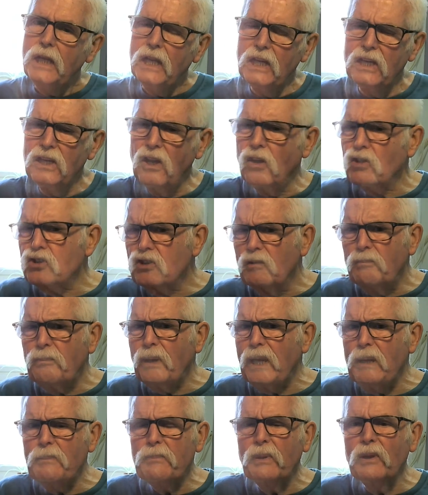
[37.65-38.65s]
and lots of
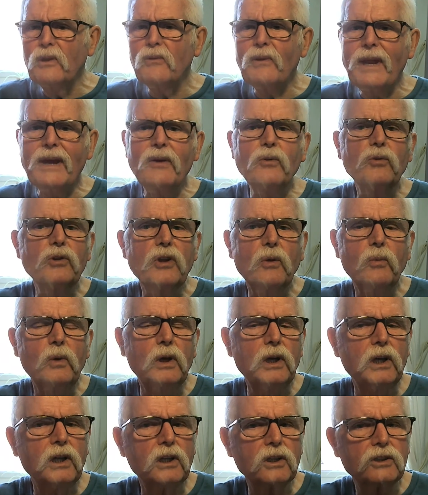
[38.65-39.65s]
people around the
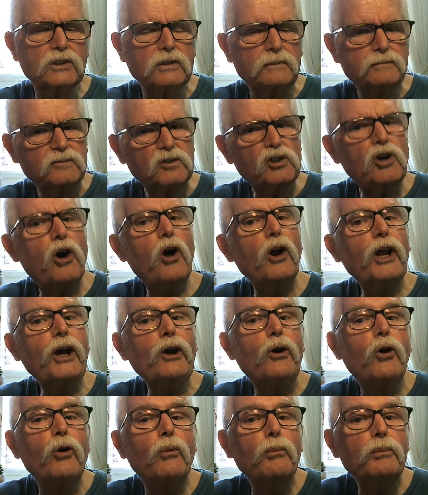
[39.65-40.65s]
world call
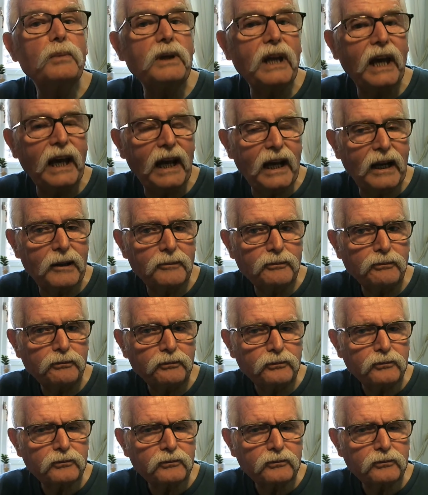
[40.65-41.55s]
it Hump Day.